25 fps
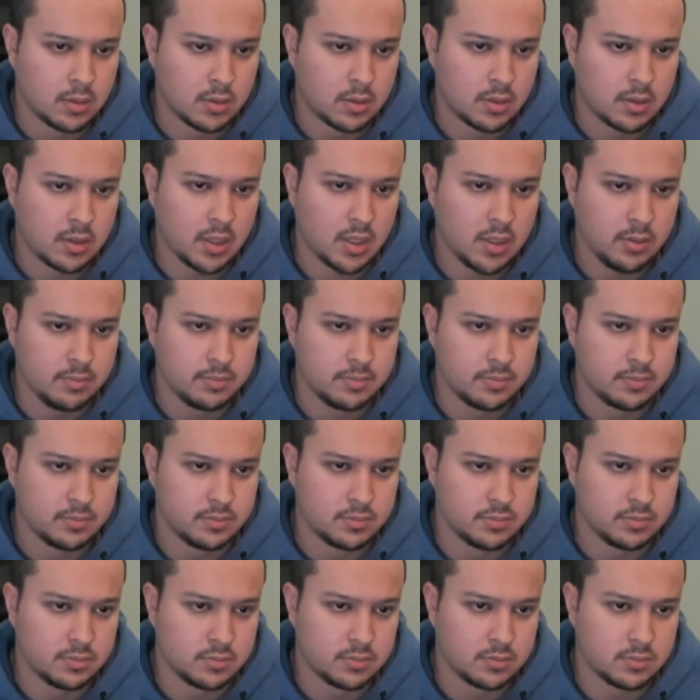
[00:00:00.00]
Okay.
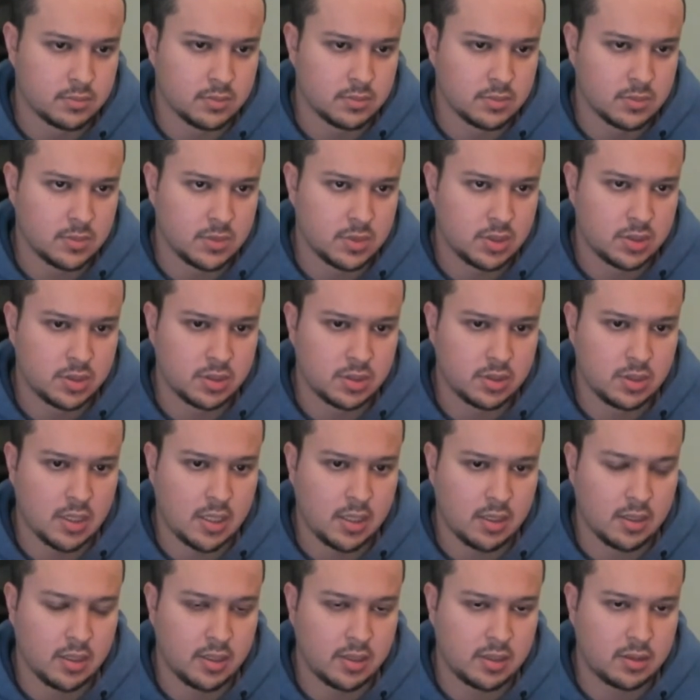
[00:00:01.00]
Let's
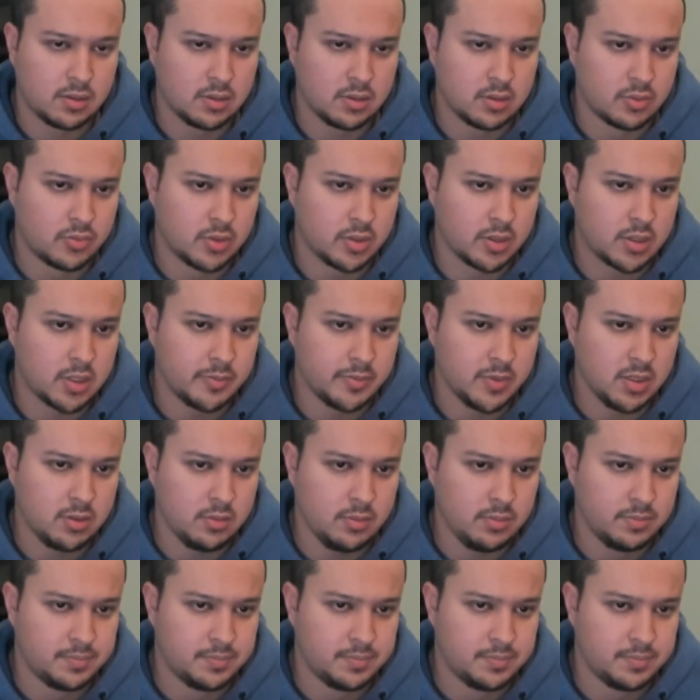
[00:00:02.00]
not let the rook come in.